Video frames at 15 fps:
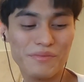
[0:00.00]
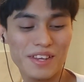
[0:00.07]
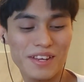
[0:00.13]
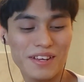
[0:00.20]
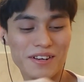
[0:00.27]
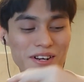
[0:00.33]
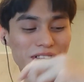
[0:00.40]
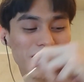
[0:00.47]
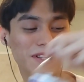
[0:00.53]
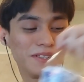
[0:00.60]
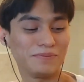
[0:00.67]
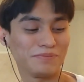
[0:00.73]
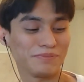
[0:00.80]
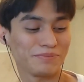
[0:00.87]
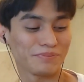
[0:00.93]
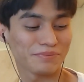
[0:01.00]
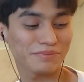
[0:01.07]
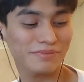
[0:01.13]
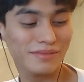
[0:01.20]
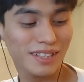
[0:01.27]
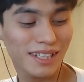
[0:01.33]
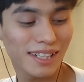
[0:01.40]
The
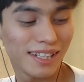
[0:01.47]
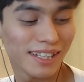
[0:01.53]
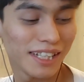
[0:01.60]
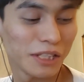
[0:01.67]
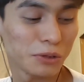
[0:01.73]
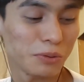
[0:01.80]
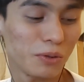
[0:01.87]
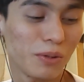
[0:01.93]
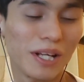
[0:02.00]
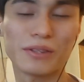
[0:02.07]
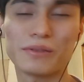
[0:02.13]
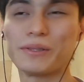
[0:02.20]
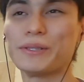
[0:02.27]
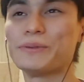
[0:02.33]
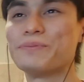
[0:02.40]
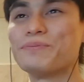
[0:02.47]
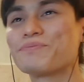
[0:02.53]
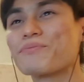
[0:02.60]
things we went through.